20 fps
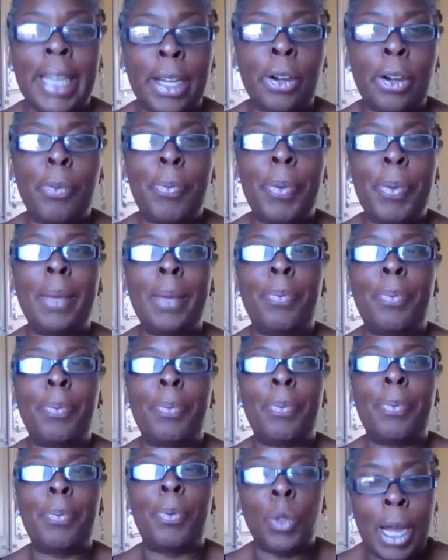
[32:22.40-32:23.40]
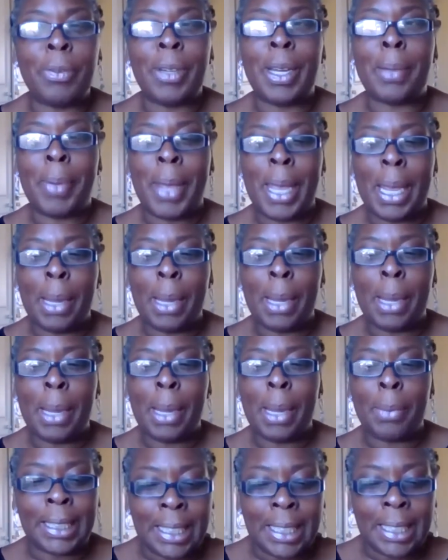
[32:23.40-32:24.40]
single people, lonely
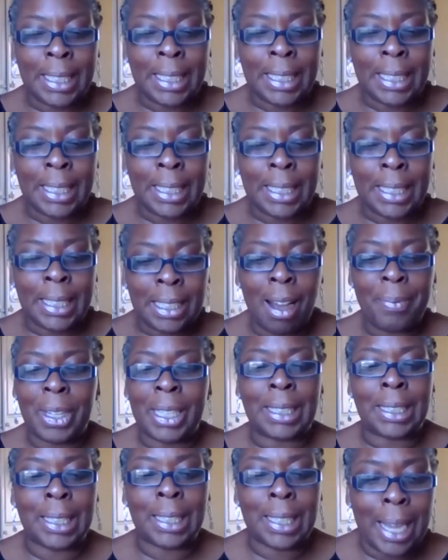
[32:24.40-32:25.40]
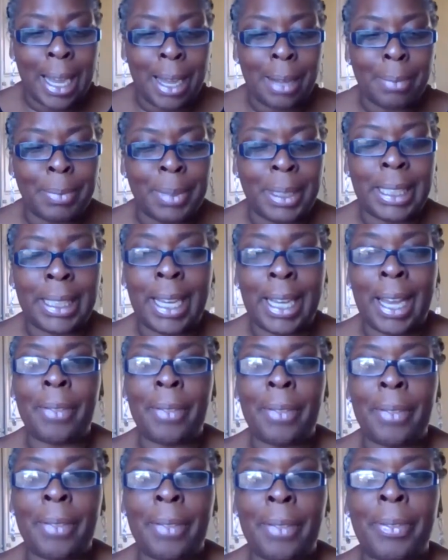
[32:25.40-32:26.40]
people. It's a time for us to come
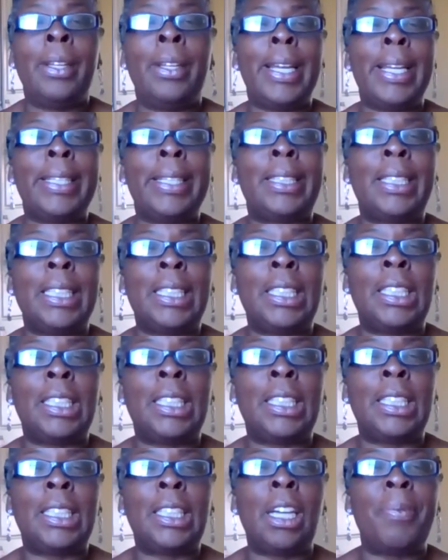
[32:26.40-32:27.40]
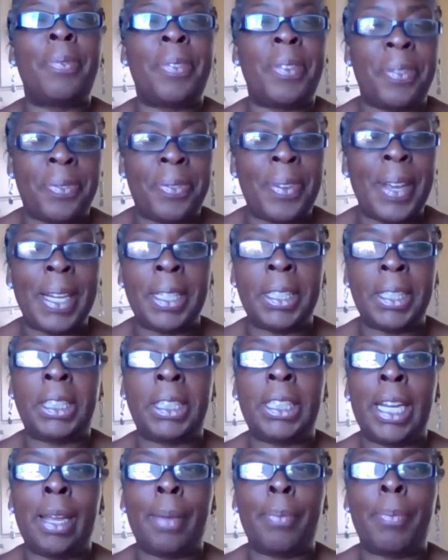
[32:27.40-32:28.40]
together. It's a time for
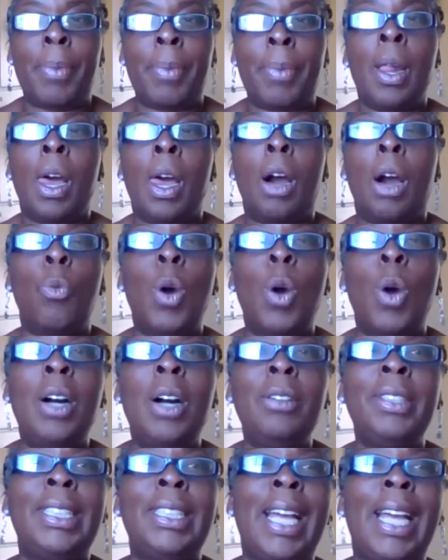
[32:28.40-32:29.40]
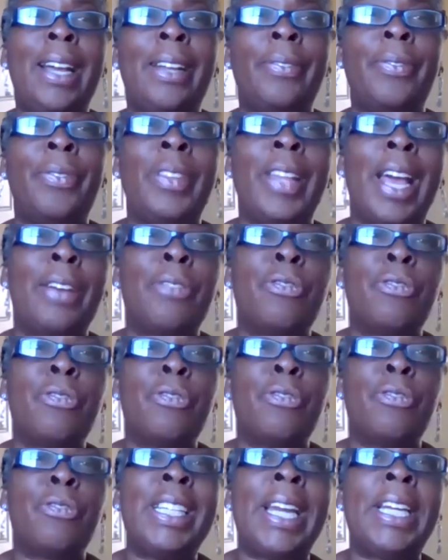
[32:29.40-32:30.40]
fellowship. And whilst that
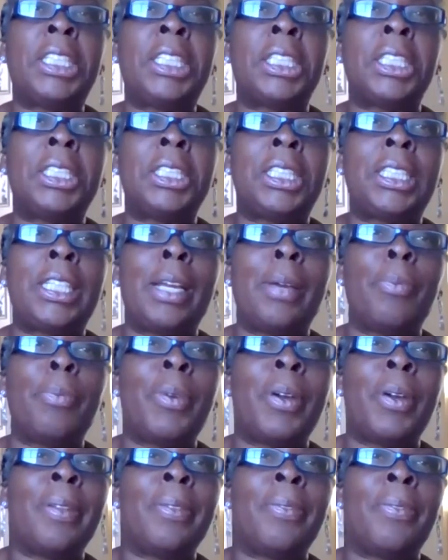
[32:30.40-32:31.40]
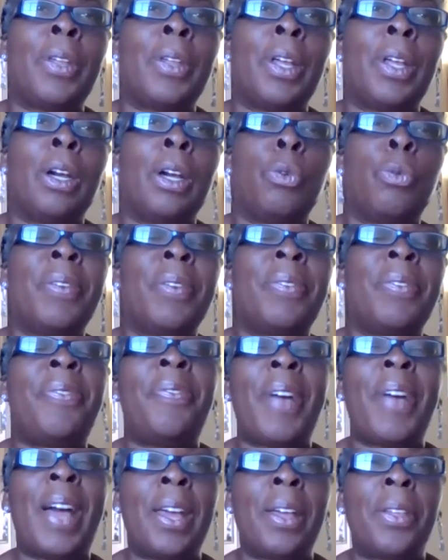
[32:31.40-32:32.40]
that relationship with
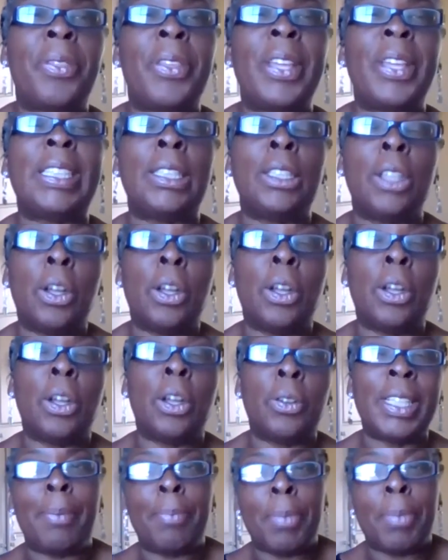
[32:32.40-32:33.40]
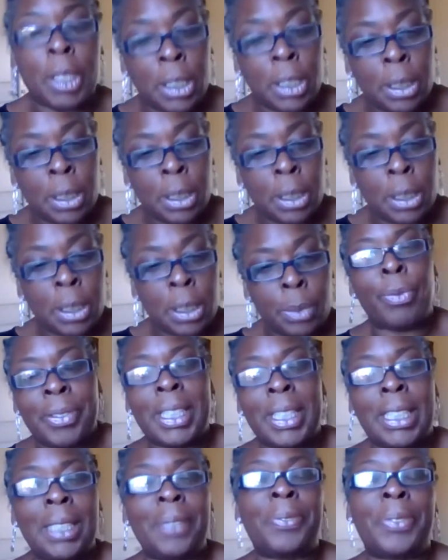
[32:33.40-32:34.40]
with faith is not the same because we,
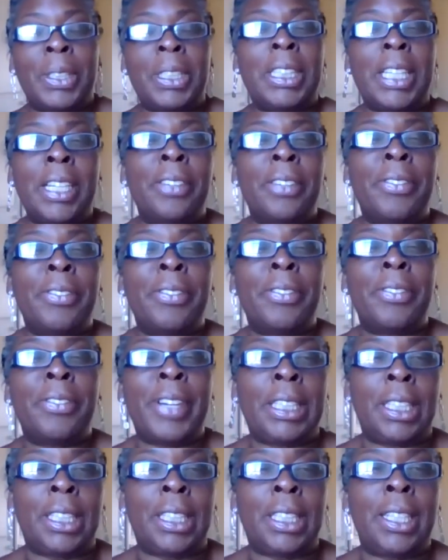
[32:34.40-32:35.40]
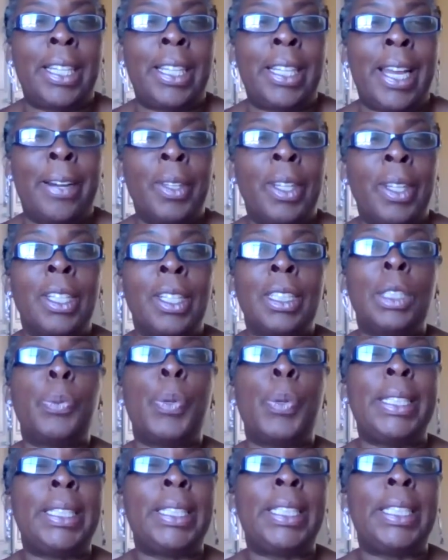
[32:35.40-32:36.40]
we're in a different generation now.
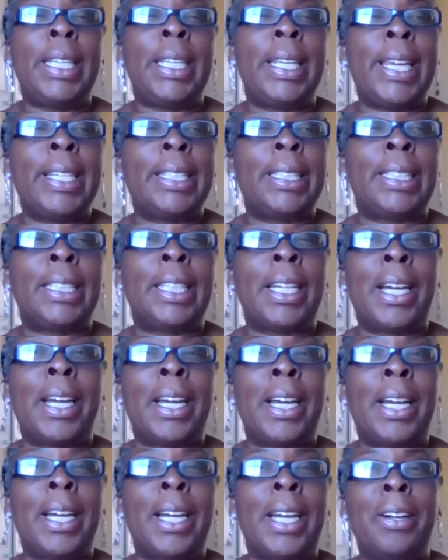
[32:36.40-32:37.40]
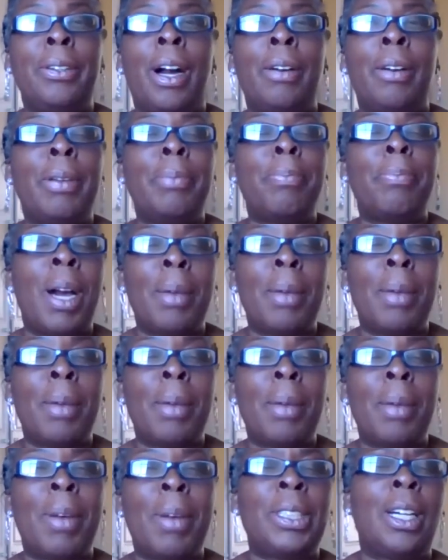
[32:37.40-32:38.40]
20 years ago, I, when
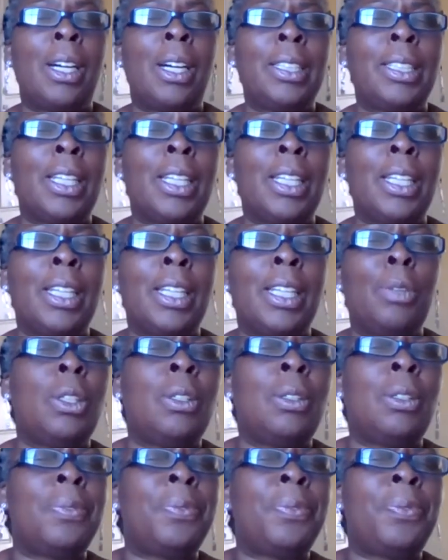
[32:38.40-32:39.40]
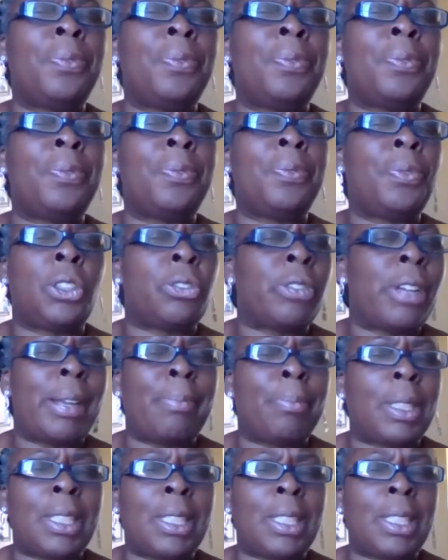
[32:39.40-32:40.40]
my mother died, I wouldn't have
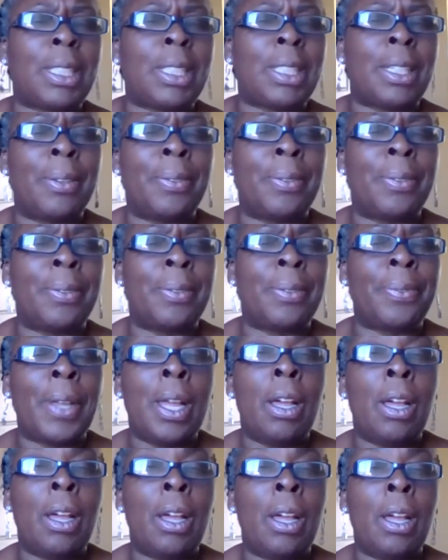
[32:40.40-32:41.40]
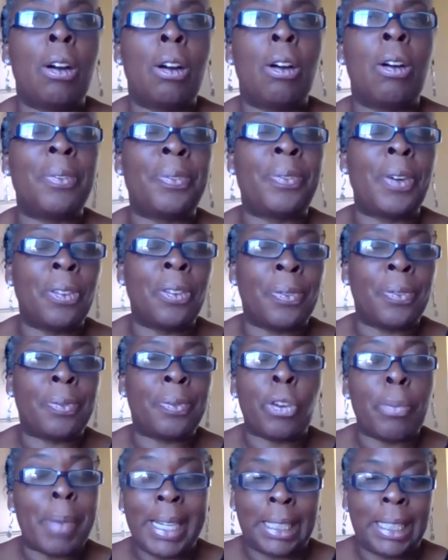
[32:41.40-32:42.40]
dreamt of, of, of
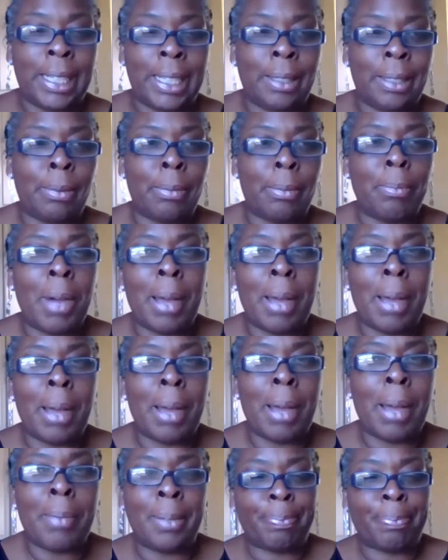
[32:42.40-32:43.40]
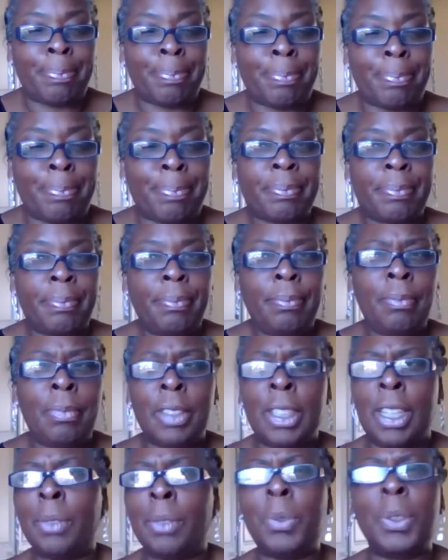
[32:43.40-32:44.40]
cremating my mum.
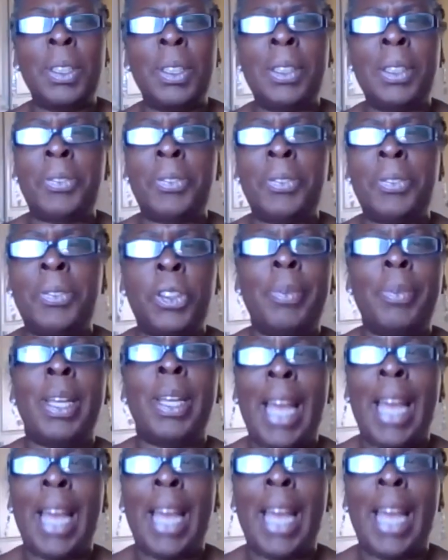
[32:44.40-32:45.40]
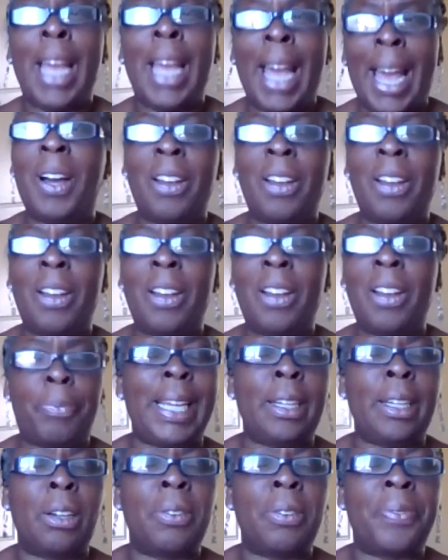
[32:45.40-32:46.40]
I wouldn't have dreamt.
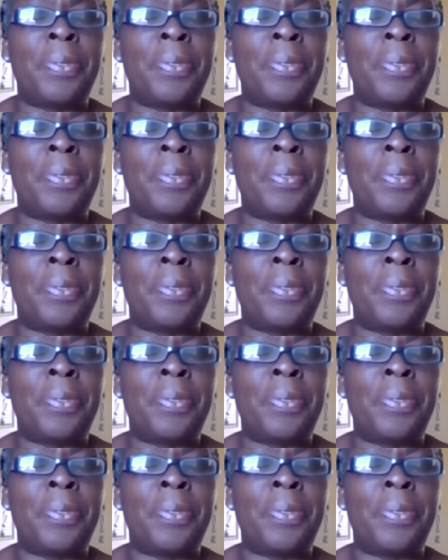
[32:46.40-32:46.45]
85%